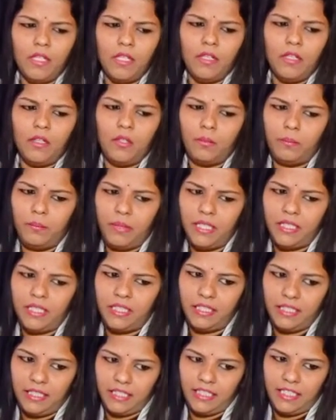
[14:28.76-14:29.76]

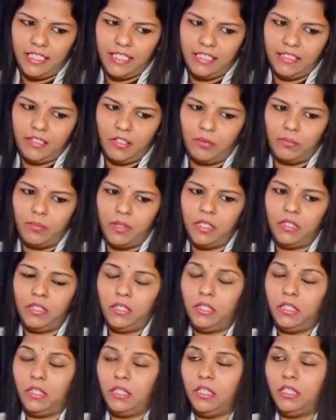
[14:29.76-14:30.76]
Obesity
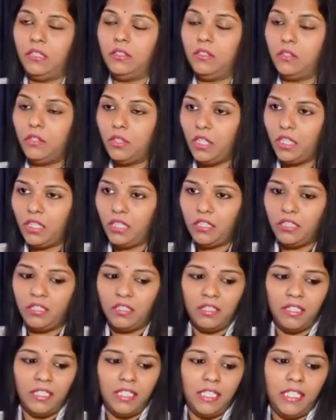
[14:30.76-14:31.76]
today
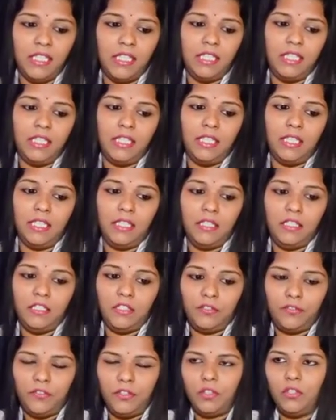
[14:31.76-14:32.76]
is
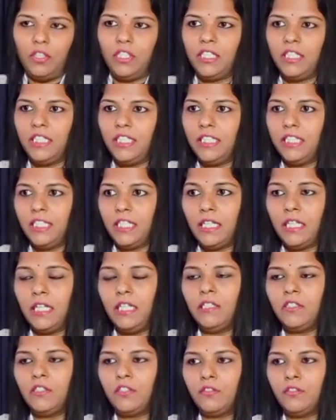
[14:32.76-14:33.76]
fueling in the
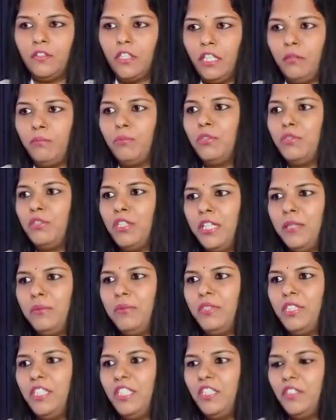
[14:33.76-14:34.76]
rise of type 2
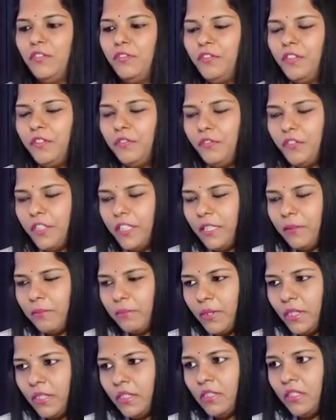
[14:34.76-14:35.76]
diabetes.
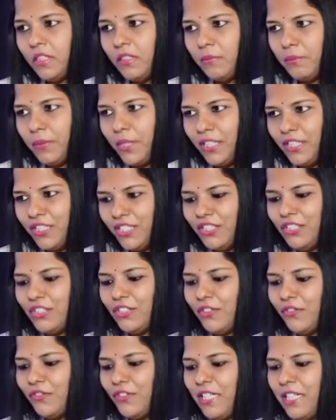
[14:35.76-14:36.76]
50% patients
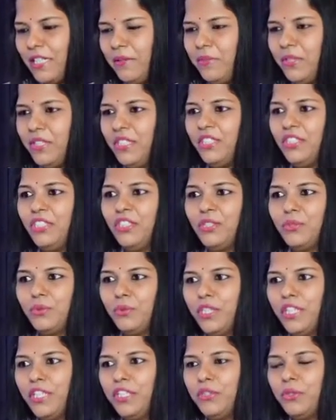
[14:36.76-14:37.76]
of diabetes
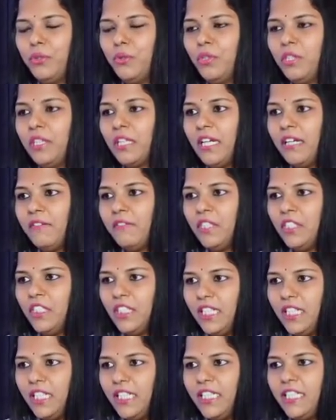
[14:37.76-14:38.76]
today don't have a
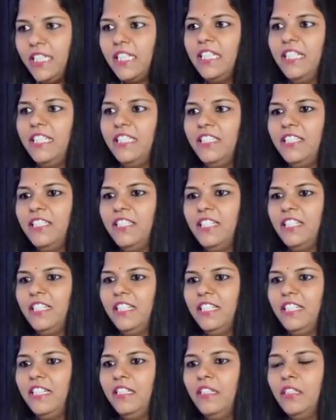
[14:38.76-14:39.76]
genetic history.
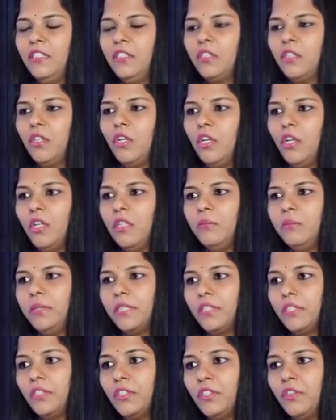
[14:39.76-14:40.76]
It is all
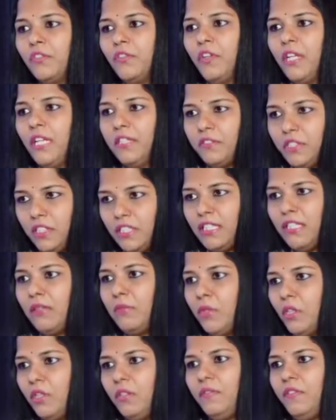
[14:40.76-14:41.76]
because of lifestyle
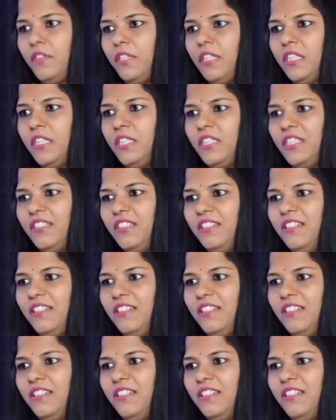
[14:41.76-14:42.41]
modification.